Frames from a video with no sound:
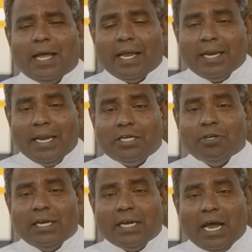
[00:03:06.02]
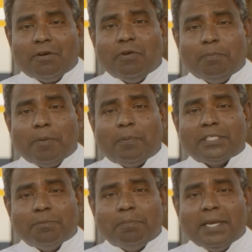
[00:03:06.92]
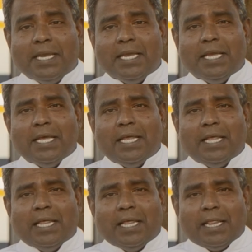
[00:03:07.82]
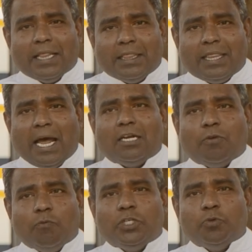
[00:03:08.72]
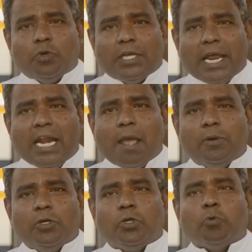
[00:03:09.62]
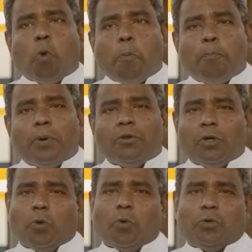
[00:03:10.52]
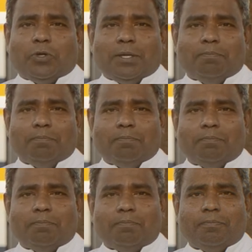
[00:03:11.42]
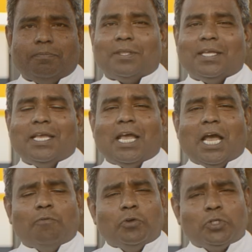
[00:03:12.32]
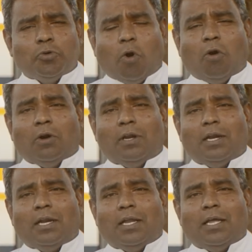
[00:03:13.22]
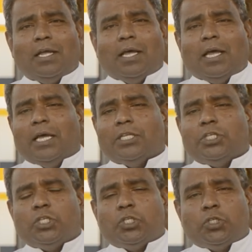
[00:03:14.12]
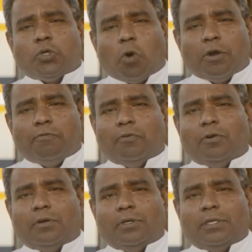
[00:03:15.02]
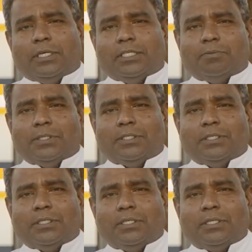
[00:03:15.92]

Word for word: And let your Advent preparation be that which would enable you to open your door to Him. I wish you all a joyful Christmas.